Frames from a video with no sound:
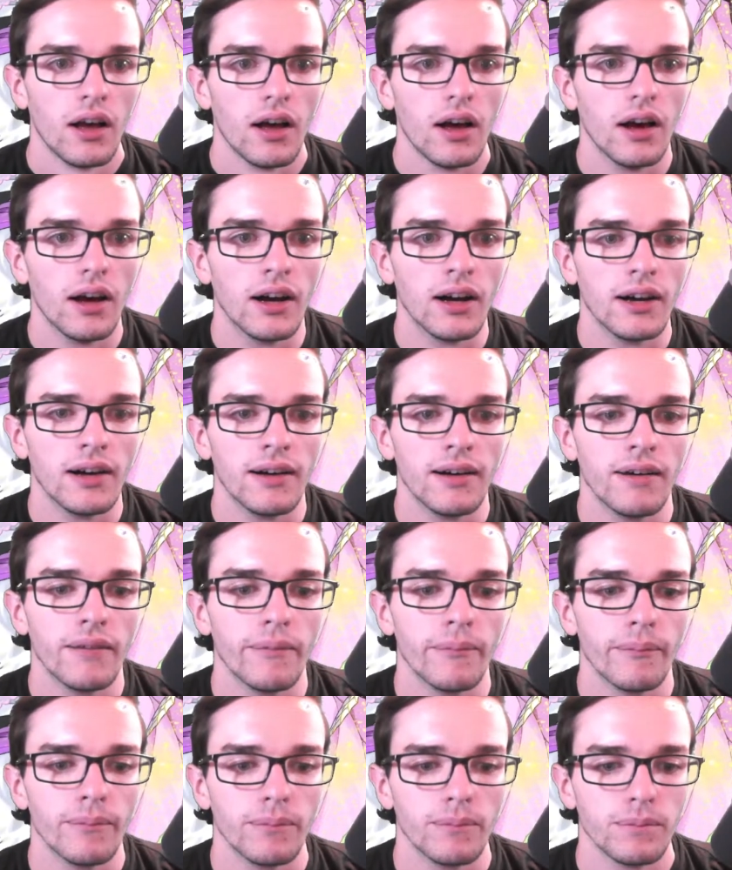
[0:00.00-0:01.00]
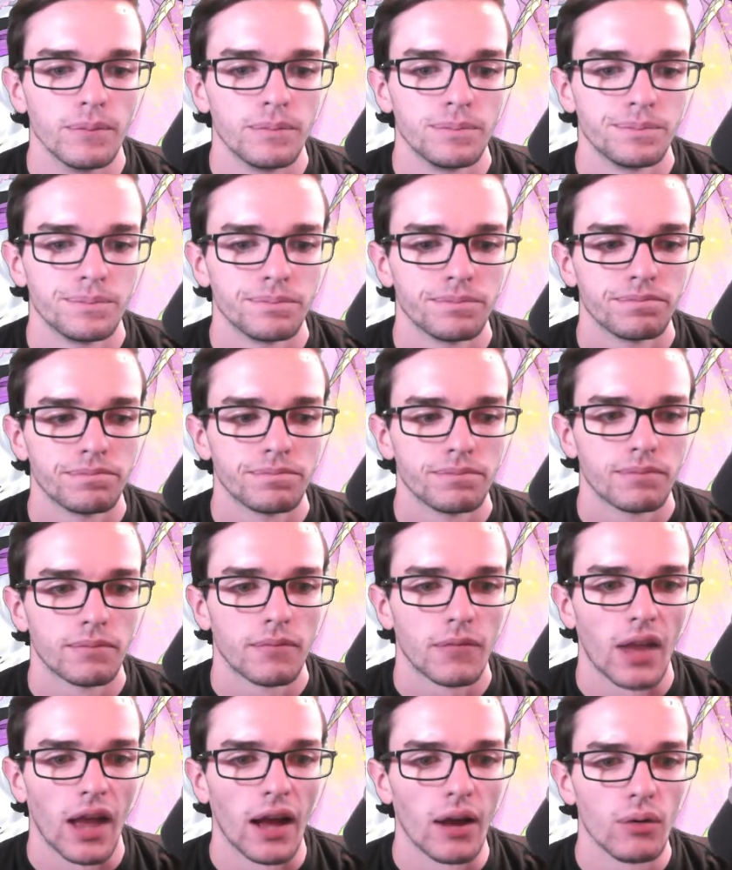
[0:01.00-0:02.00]
I
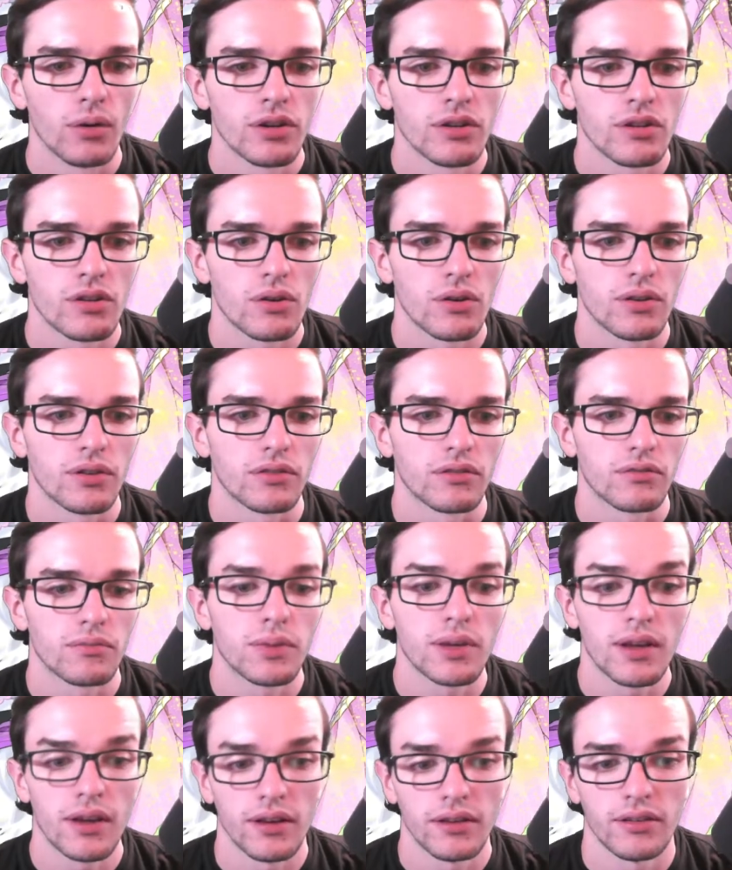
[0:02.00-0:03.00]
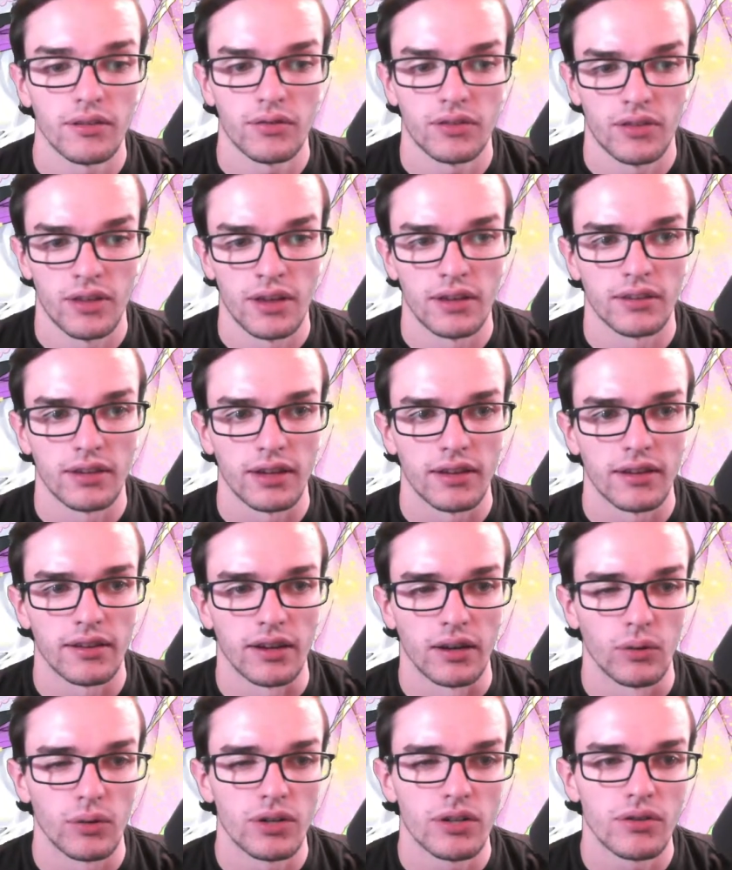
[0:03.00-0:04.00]
wish there was, because of things like this,
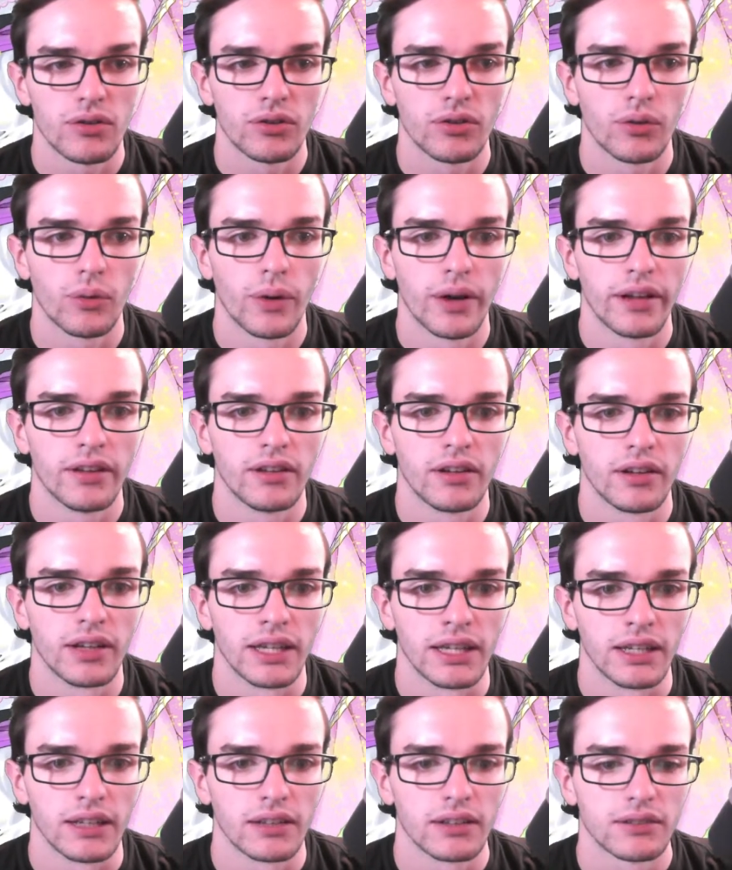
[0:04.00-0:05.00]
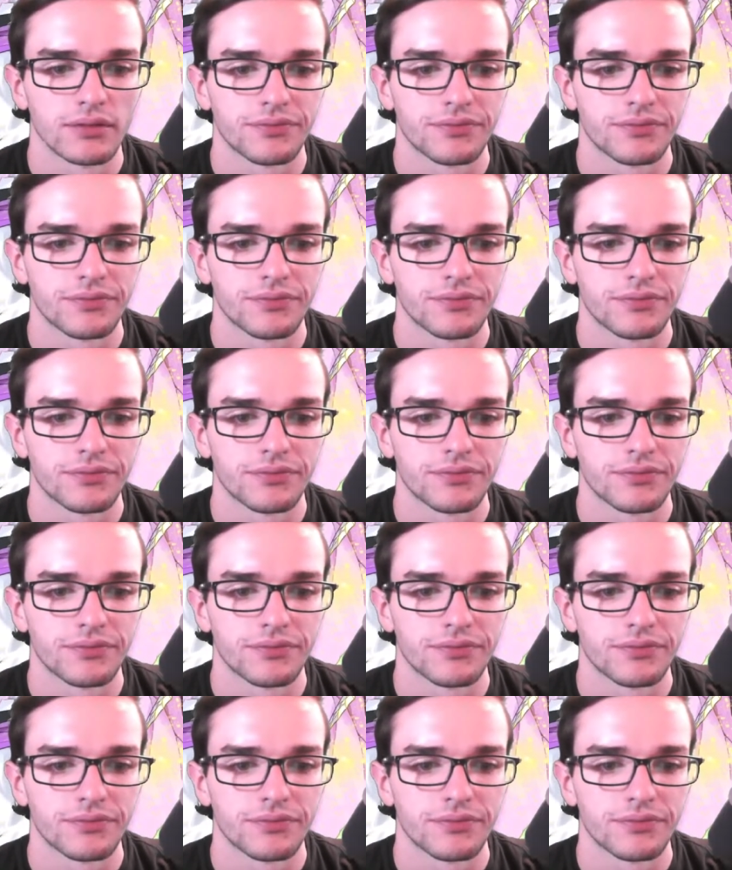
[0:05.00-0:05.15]
I wish there was a way to like